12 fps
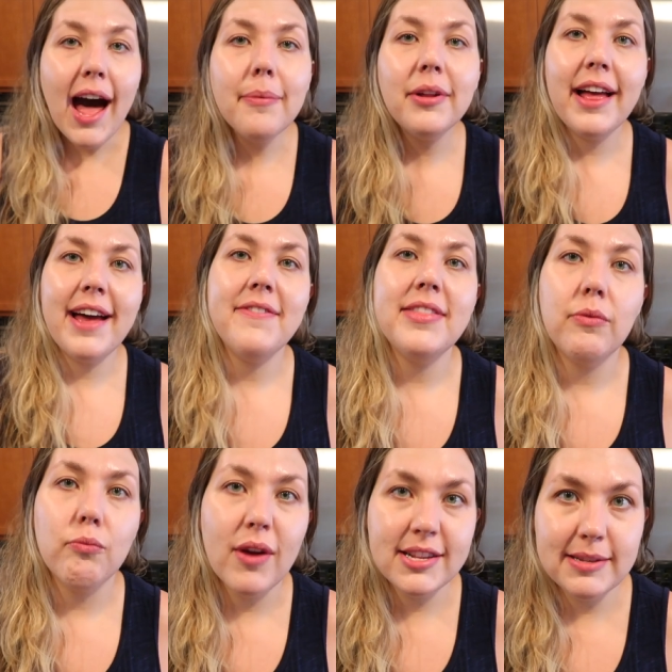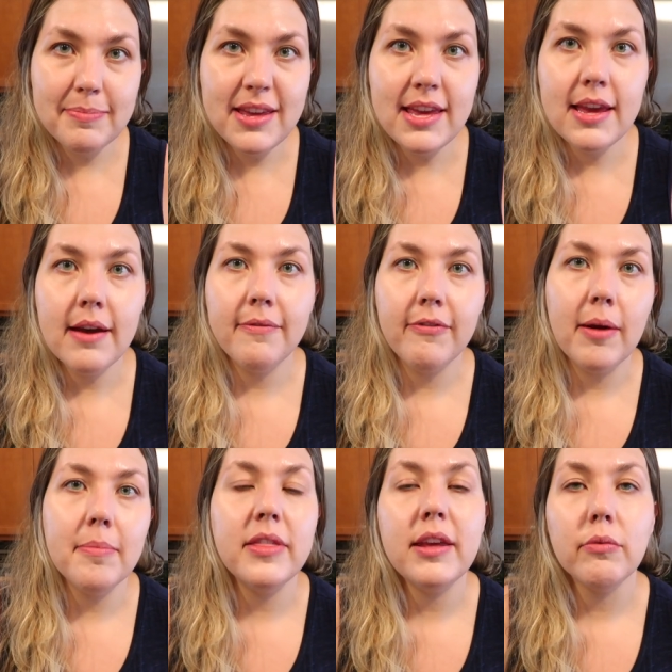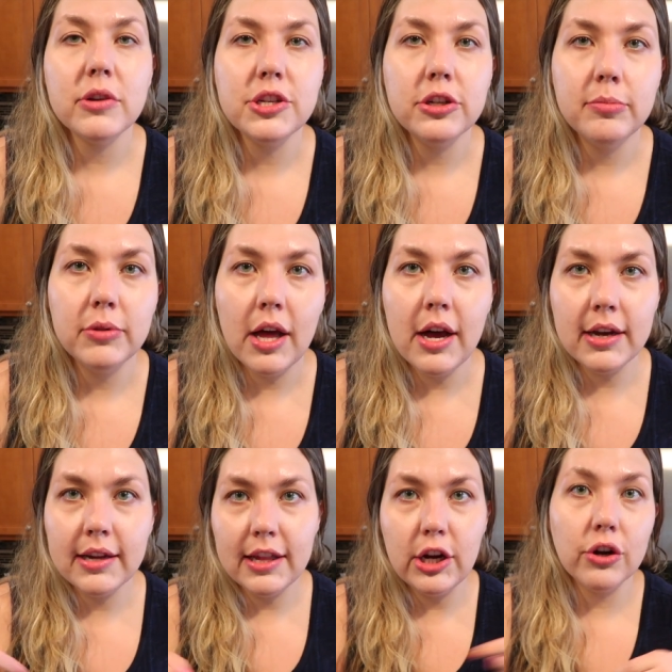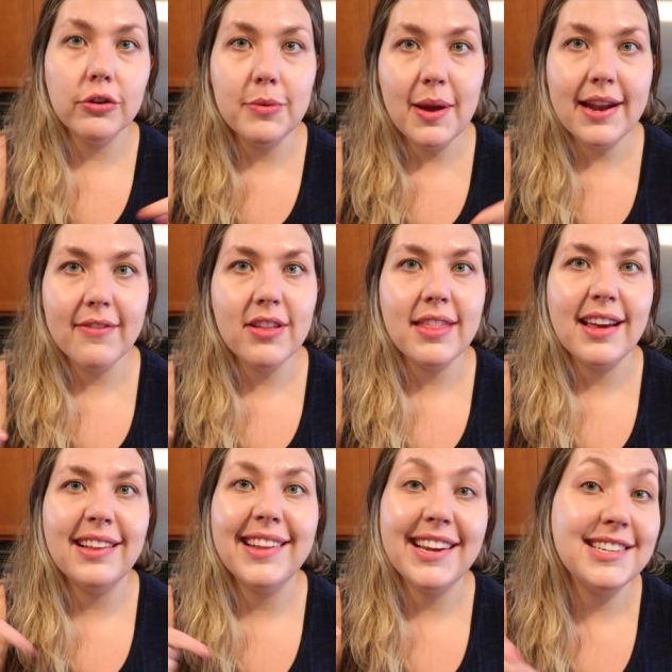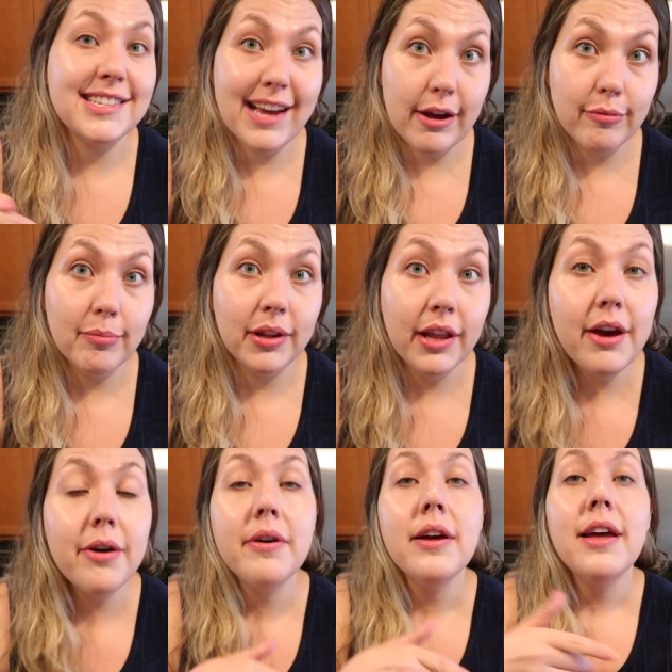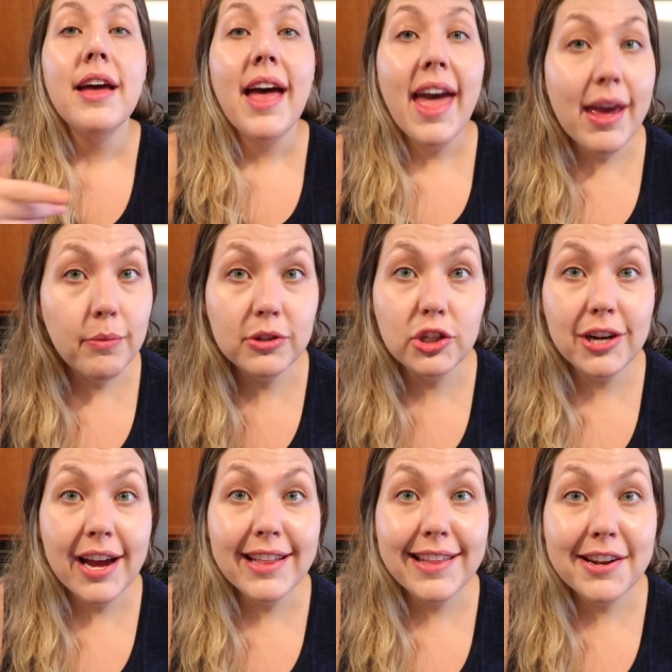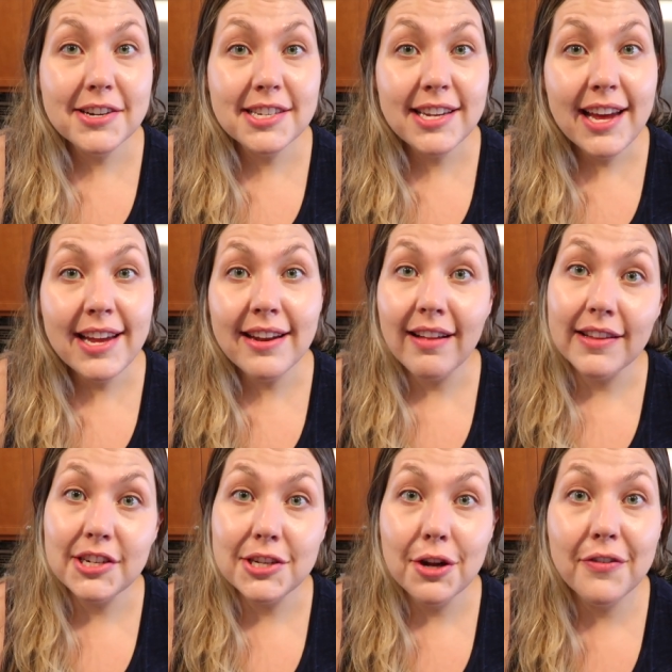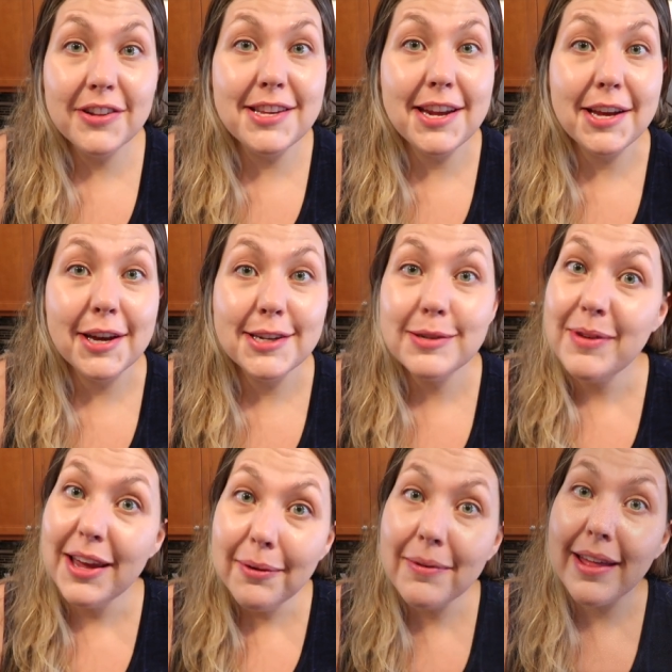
I will have the recipe from the original blog, The Girl Who Ate Everything, linked down below, and we'll try it later tonight, and I'll let you know if it's any good to begin